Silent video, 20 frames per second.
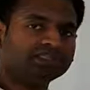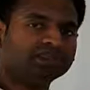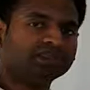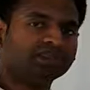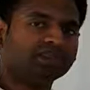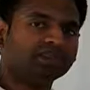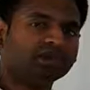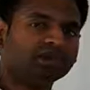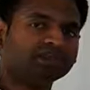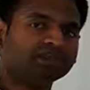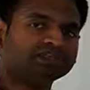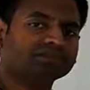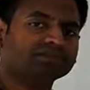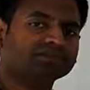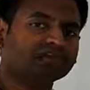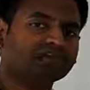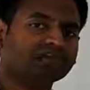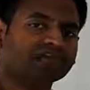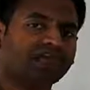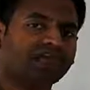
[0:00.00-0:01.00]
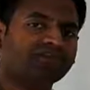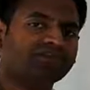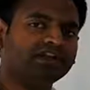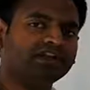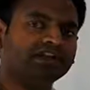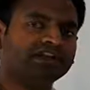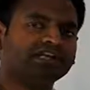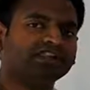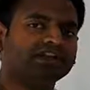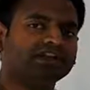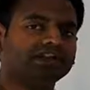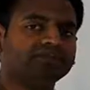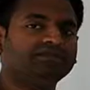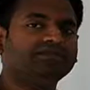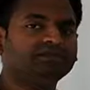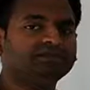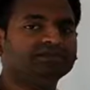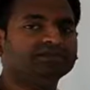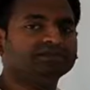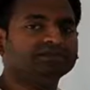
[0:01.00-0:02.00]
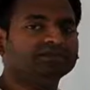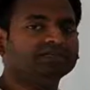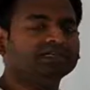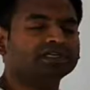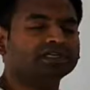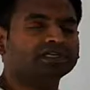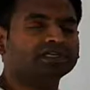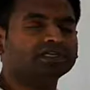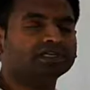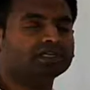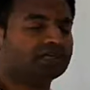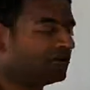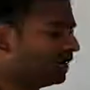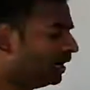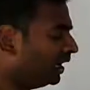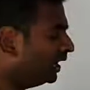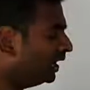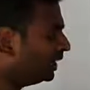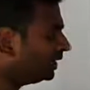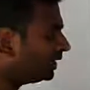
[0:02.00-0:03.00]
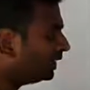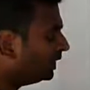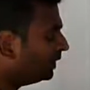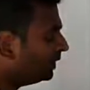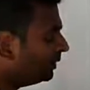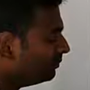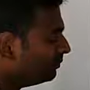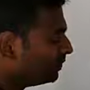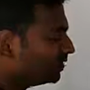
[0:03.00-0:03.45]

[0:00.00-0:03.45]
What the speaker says: is because of the gravitational field of earth or